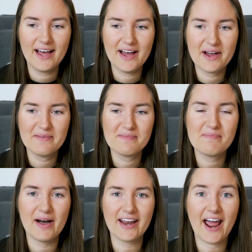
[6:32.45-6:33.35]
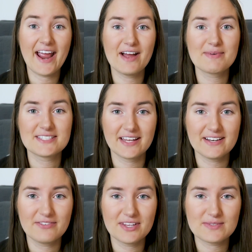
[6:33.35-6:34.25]
But I am
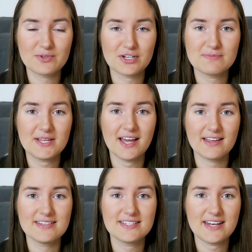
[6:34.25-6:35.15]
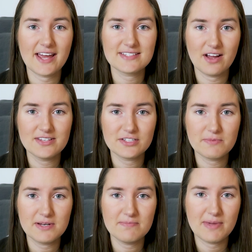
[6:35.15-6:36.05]
excited for this one just because it has gotten so
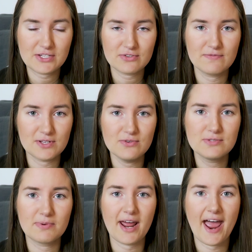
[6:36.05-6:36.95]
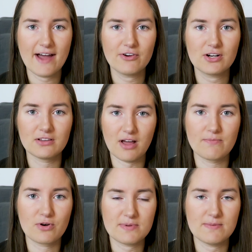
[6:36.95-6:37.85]
many mixed reviews, but I have heard a
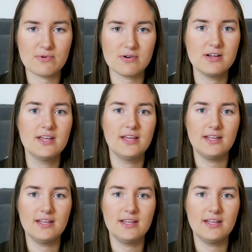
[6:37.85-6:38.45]
lot more people